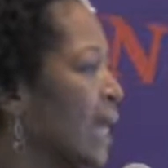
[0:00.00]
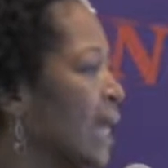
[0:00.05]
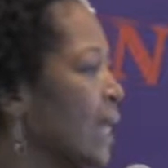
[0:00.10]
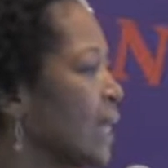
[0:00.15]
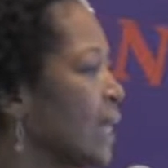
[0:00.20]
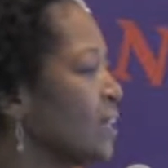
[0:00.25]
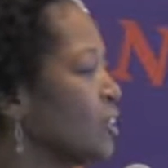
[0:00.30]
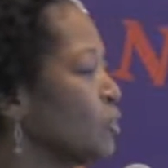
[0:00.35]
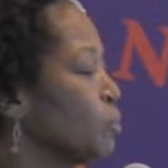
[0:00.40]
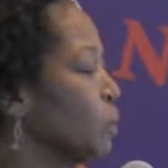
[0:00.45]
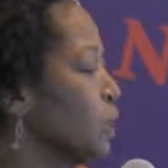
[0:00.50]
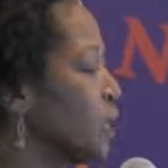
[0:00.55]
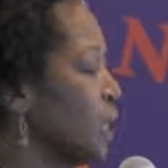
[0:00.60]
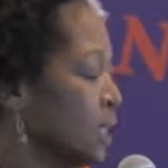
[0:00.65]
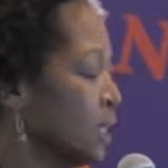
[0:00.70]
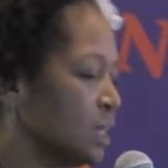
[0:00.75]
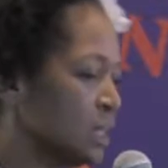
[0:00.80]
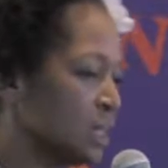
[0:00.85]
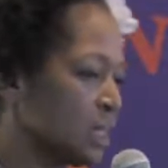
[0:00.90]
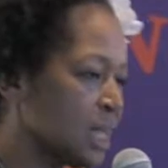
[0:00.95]
And I just
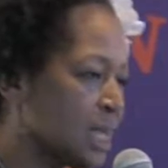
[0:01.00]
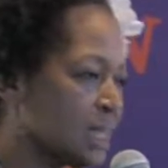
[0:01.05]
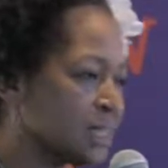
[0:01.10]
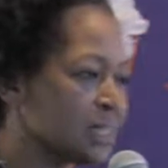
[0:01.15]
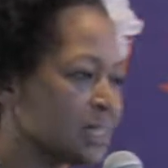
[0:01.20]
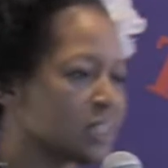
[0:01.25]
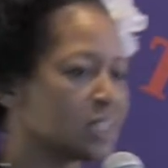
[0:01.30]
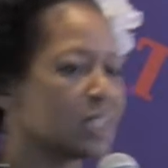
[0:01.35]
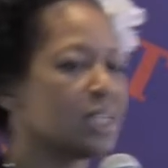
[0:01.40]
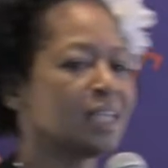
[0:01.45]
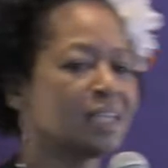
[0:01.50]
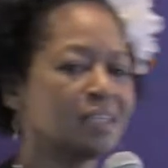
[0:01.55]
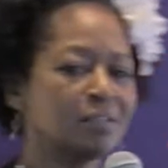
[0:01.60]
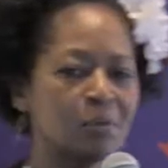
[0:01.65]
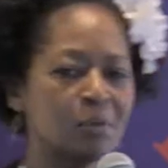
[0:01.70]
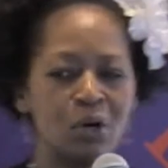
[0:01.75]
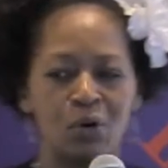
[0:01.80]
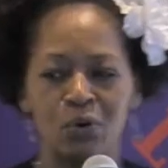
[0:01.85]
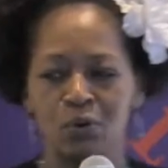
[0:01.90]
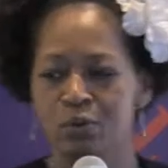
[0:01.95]
began to kind of sing
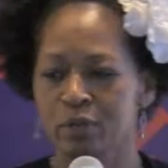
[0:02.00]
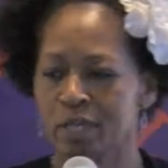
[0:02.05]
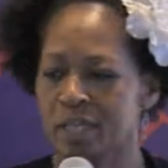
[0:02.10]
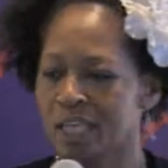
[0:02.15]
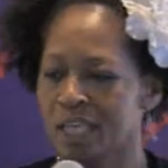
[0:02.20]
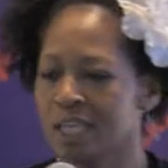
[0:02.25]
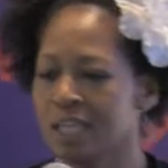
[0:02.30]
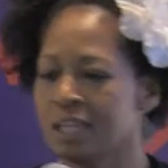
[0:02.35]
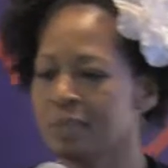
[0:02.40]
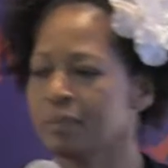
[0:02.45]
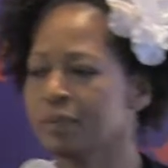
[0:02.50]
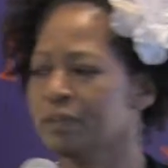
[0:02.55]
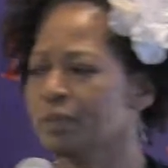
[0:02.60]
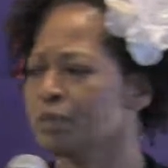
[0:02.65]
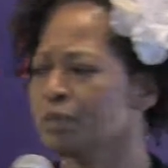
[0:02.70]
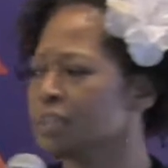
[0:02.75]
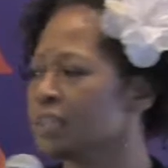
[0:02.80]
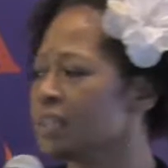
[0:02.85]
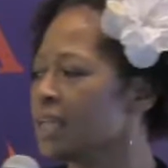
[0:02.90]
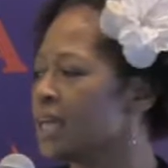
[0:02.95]
in my own head. But it
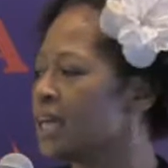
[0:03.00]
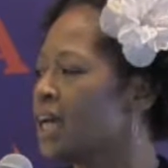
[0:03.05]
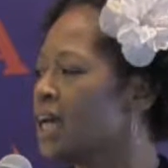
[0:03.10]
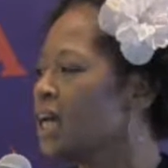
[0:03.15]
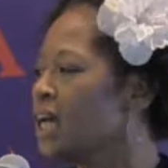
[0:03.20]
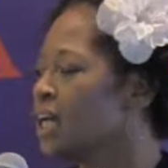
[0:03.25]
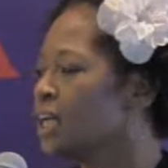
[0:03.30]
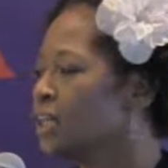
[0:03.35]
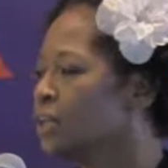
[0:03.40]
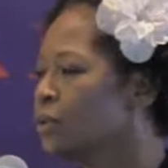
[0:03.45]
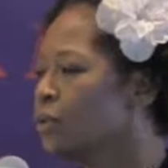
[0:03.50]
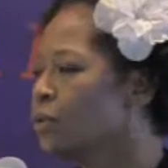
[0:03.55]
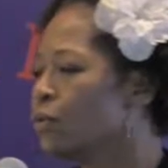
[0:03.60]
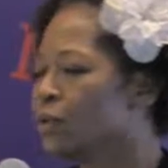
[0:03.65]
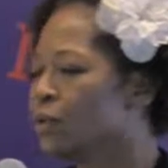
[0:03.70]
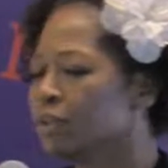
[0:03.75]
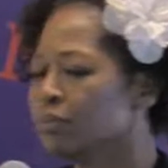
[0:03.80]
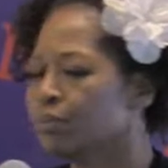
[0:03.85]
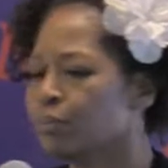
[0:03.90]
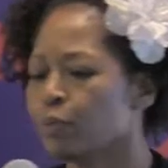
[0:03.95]
was just like,
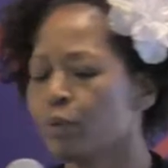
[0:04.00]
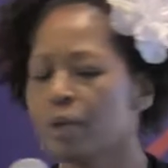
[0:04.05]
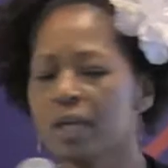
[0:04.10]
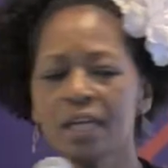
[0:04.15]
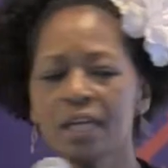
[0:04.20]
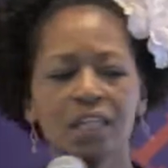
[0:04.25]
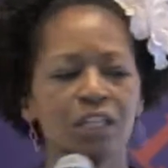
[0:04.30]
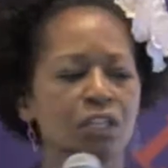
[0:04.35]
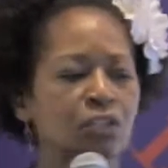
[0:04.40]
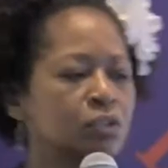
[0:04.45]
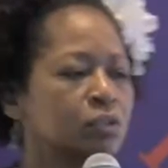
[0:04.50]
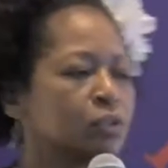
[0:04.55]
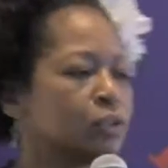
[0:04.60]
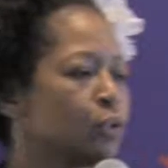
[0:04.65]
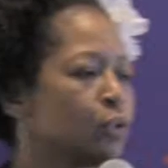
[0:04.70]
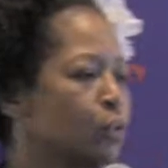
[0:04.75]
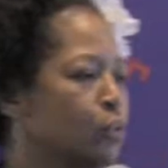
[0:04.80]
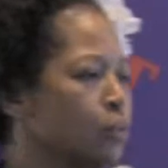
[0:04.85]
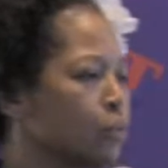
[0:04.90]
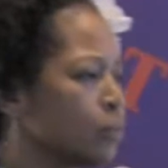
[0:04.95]
Lord, bring your
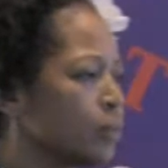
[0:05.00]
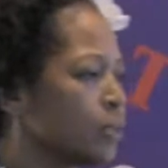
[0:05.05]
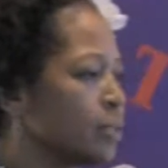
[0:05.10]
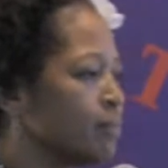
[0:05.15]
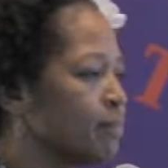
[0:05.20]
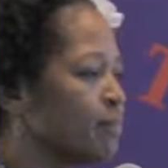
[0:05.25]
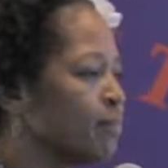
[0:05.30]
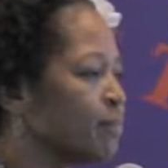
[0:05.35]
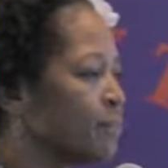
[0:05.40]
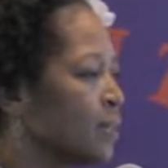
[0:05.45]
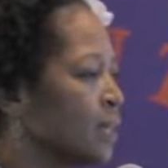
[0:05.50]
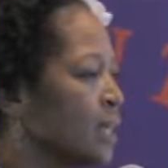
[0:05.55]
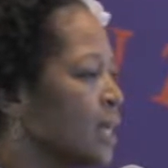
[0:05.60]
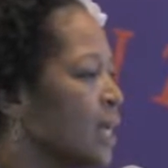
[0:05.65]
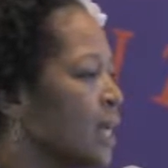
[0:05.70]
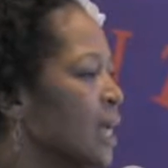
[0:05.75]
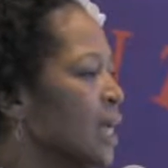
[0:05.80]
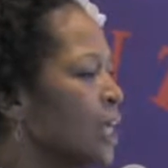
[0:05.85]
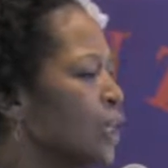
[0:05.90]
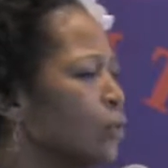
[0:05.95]
glory.
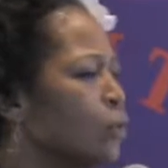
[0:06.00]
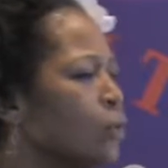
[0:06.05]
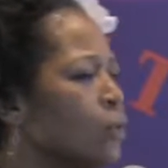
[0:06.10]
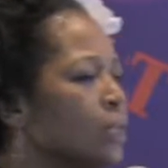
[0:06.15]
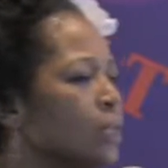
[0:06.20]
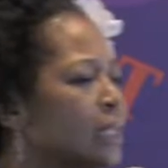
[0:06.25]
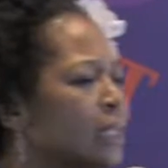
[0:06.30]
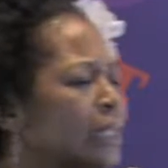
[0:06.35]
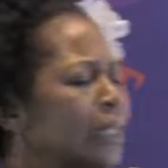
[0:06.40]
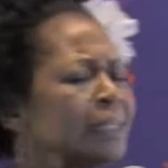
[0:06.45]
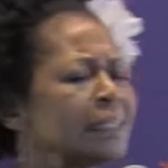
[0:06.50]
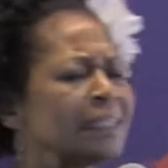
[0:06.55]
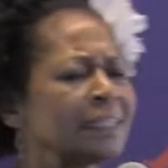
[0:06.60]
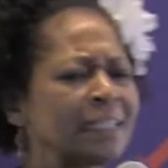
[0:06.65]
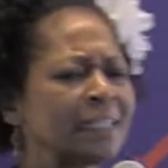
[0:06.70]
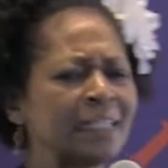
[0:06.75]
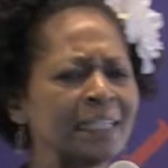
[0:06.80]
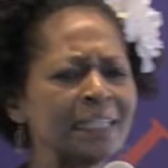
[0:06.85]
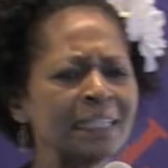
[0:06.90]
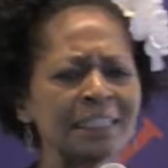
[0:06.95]
Amen. Lord,
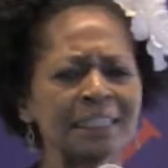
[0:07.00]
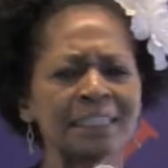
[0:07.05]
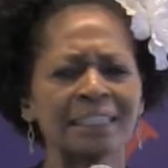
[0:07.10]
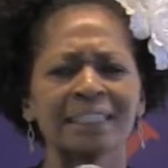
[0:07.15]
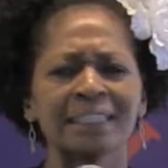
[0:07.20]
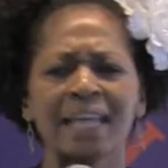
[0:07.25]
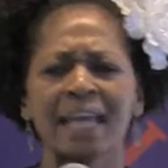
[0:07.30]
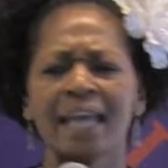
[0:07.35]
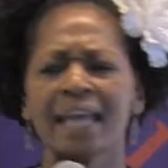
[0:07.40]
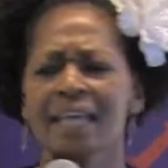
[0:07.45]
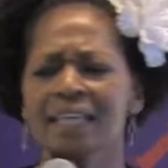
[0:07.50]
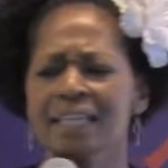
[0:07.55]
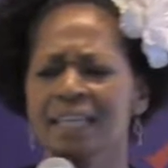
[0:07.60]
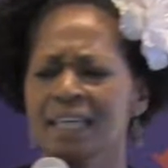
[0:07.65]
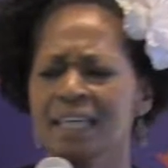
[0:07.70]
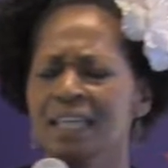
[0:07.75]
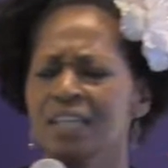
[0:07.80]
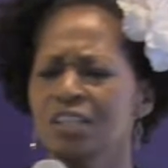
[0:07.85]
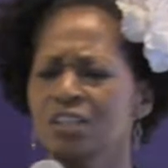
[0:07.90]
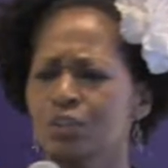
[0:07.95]
let us stand
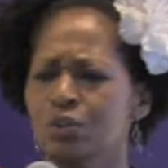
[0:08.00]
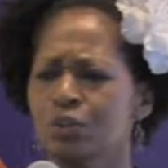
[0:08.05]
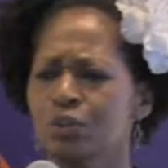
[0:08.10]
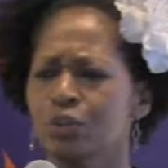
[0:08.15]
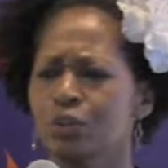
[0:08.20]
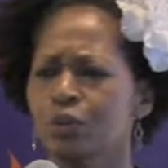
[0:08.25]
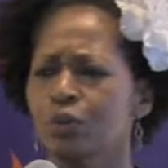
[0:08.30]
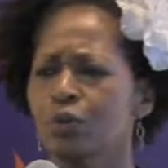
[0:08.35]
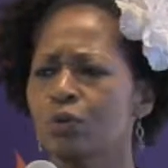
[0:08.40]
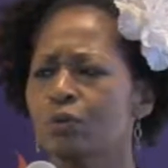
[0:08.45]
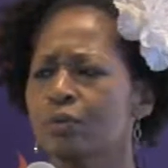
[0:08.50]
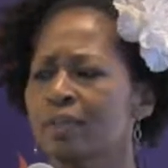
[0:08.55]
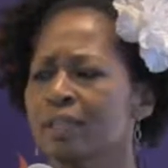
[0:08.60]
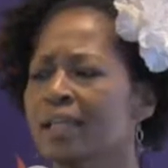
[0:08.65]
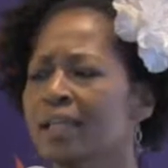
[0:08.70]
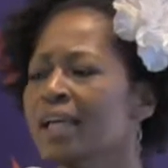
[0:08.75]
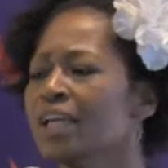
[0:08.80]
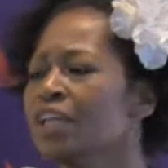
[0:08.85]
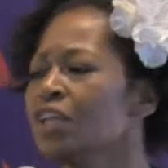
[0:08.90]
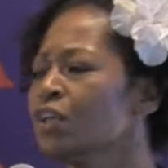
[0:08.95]
in your glory.
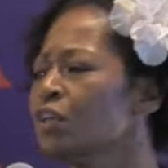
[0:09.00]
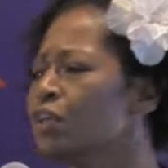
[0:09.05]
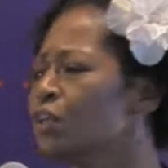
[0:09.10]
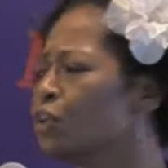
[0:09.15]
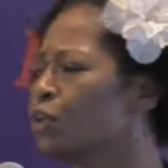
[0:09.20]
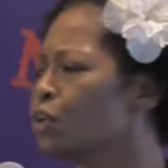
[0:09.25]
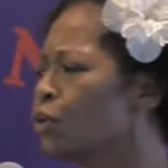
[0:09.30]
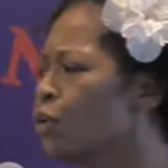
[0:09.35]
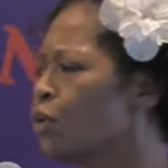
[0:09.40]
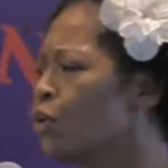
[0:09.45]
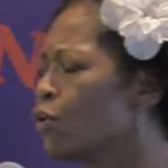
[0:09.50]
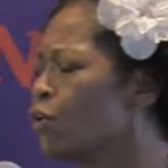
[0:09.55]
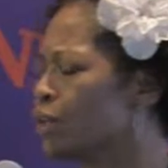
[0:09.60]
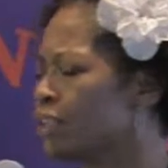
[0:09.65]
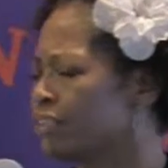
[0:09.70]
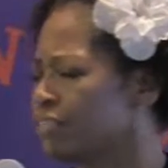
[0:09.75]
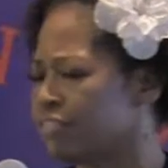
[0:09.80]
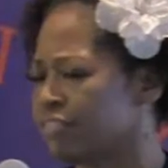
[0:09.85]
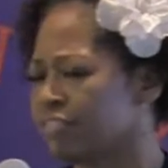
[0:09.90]
Let your glory